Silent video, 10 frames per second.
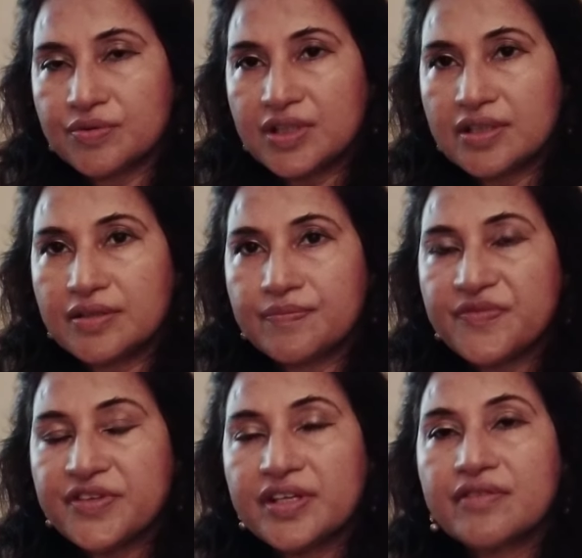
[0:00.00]
to the
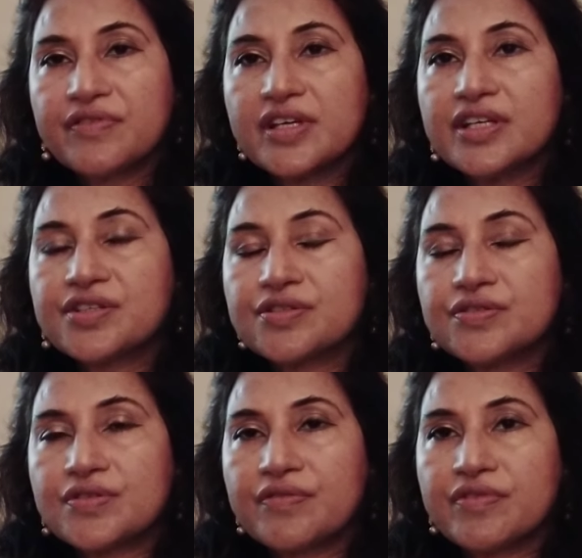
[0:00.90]

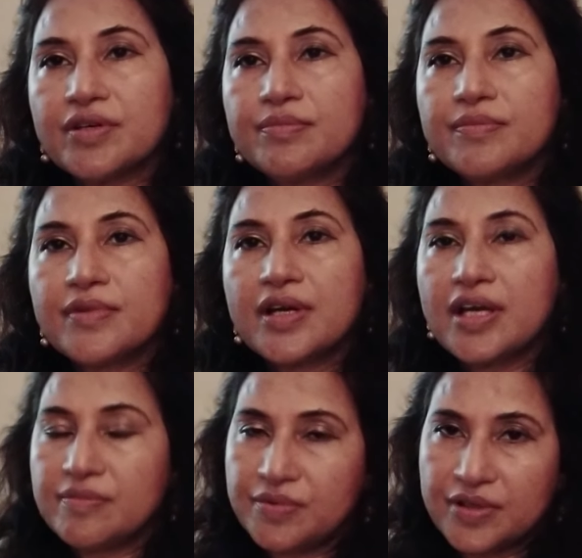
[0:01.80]
significations of him
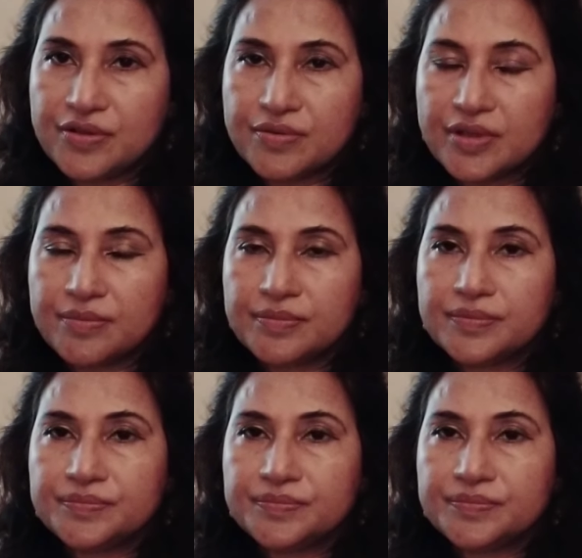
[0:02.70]
and pray to him.